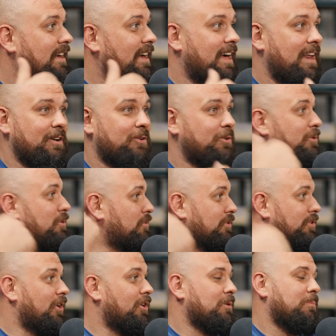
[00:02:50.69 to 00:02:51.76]
And I don't know who they're
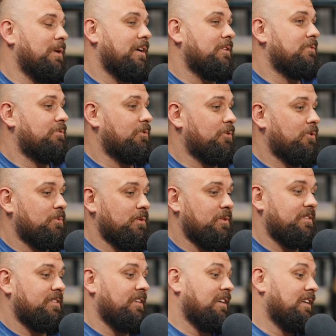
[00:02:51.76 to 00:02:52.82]
talking back and forth with.